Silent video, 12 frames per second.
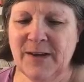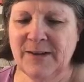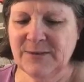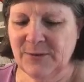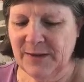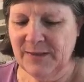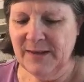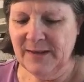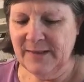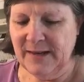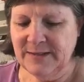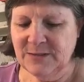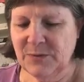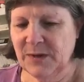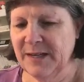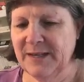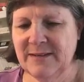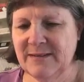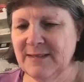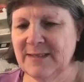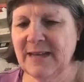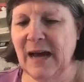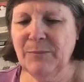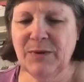so I think that's what
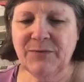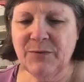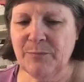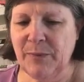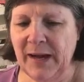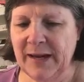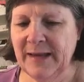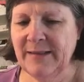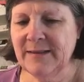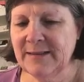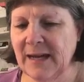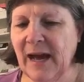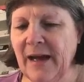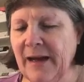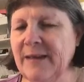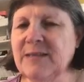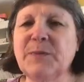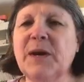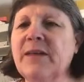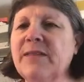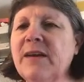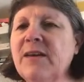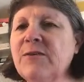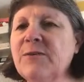stopped me from buying the dies. But I
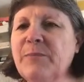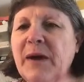think you could